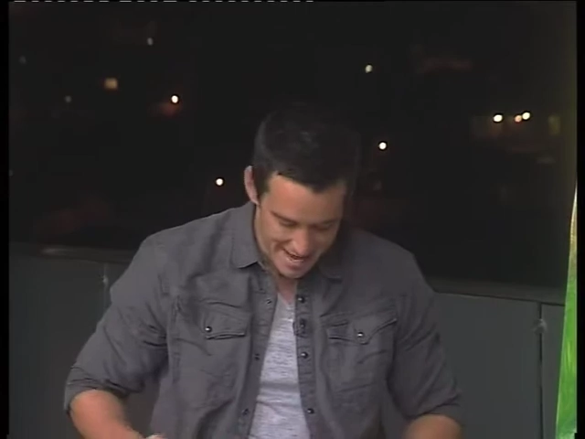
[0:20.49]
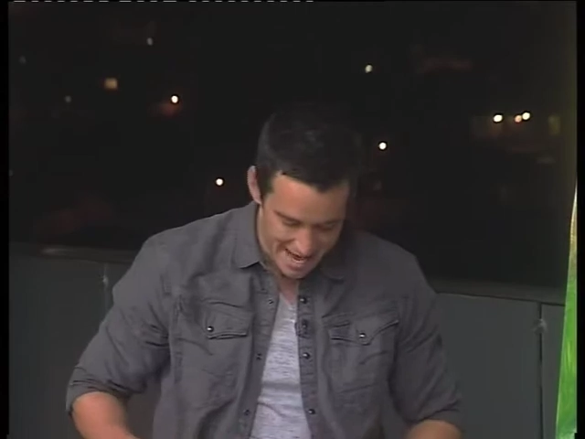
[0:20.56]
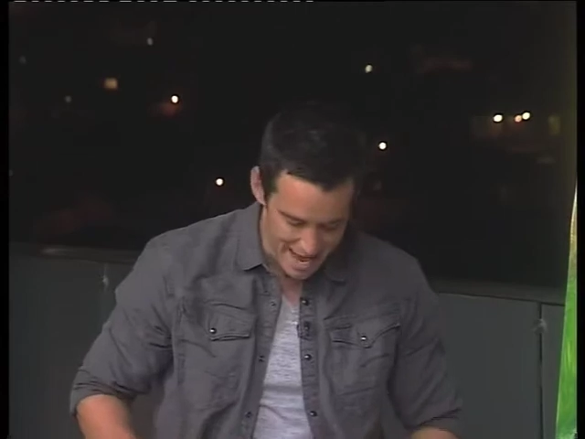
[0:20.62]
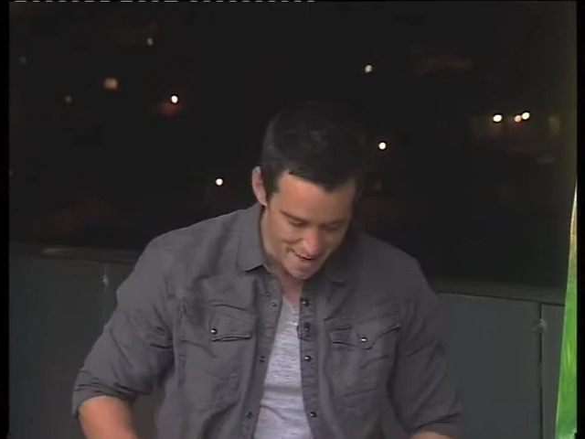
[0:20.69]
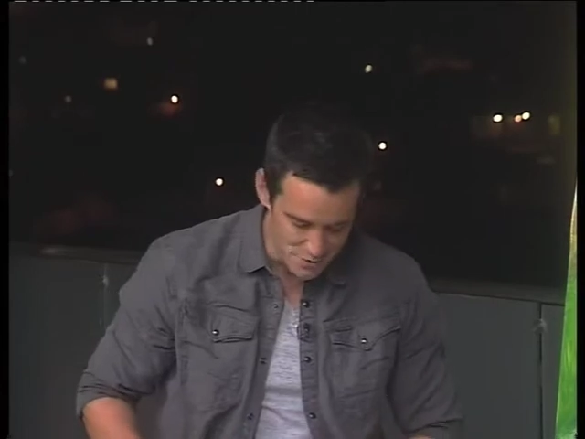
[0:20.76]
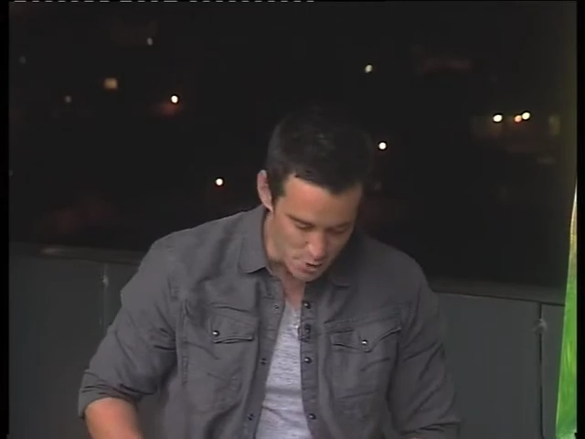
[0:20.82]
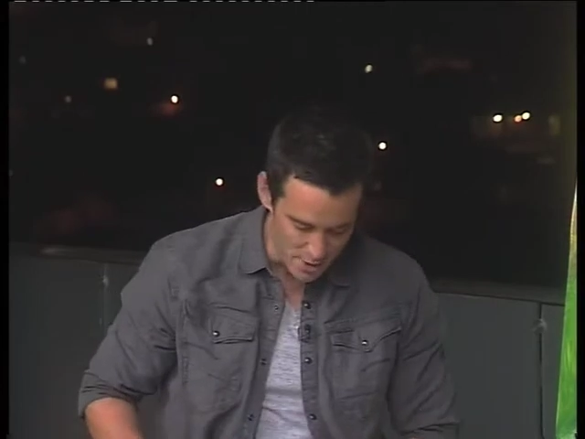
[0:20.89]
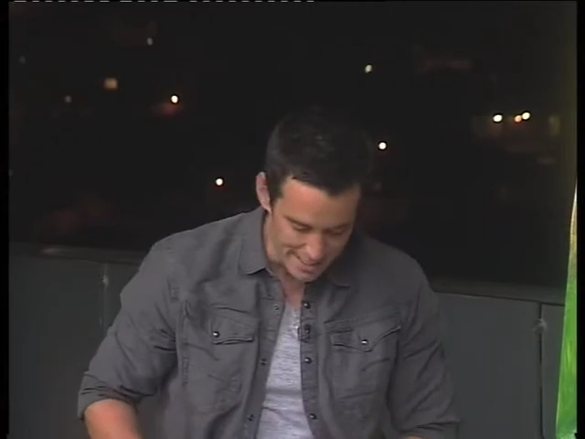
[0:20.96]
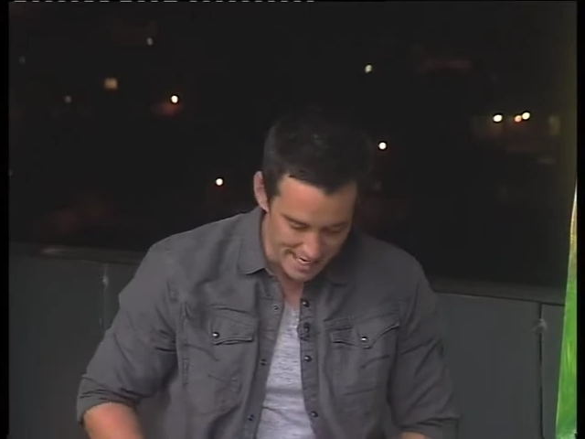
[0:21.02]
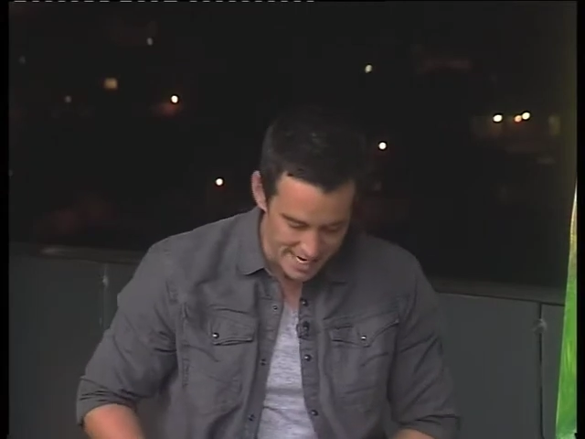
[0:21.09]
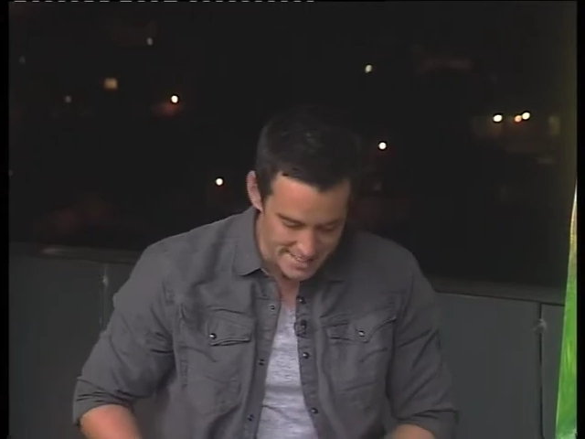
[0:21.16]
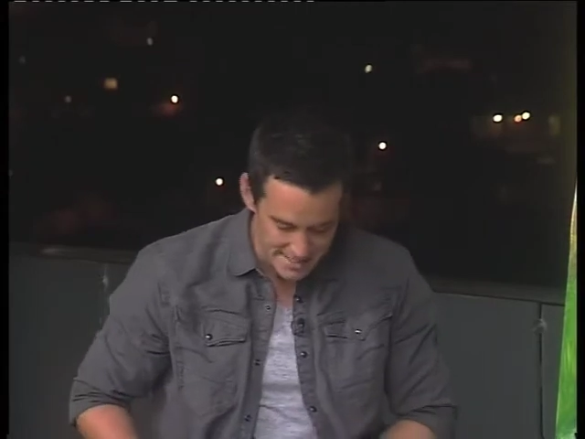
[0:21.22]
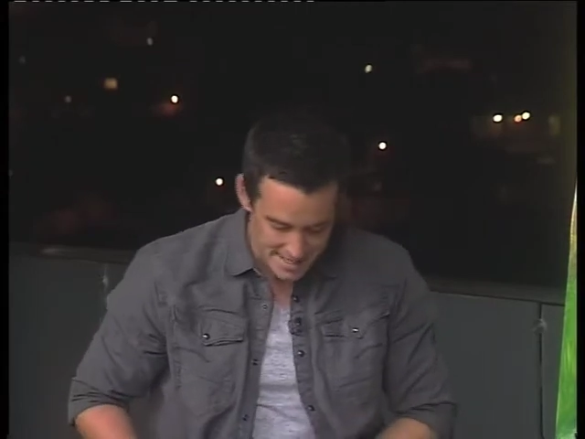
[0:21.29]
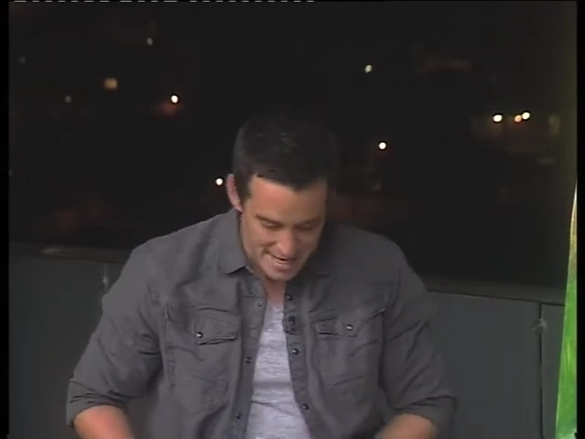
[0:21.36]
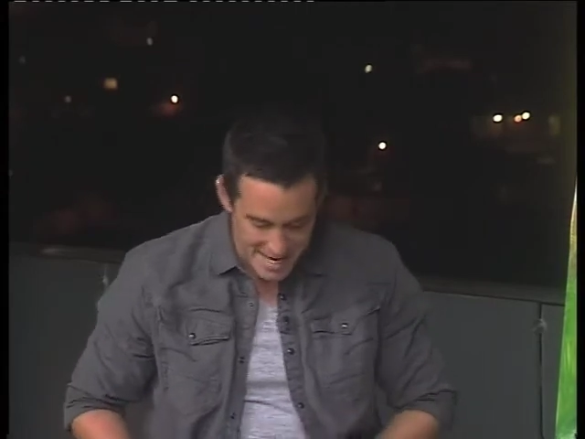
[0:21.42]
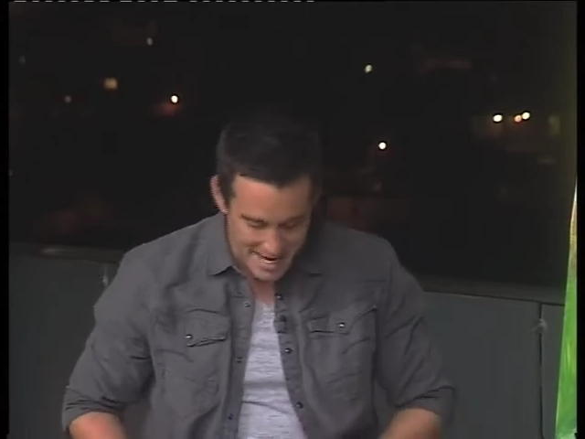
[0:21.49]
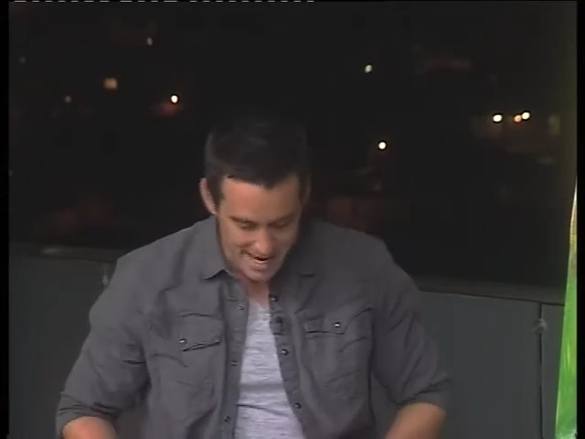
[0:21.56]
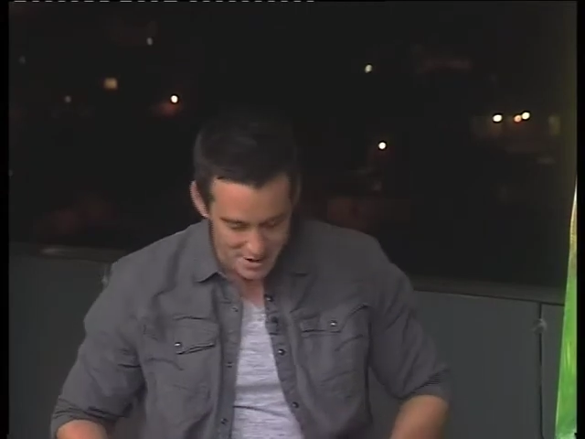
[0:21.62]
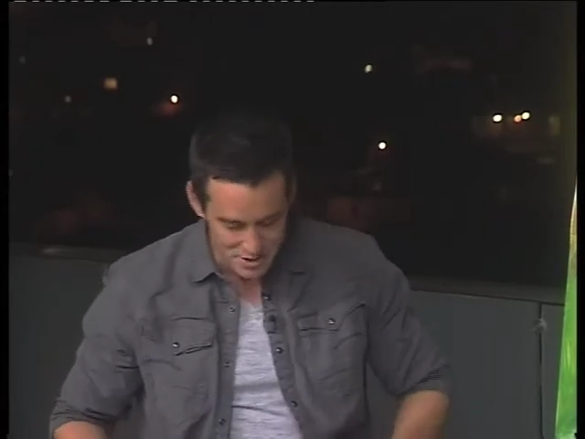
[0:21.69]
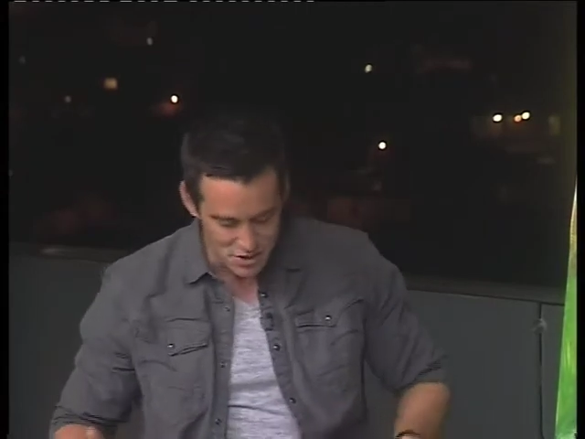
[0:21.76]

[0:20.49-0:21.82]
I have joining us in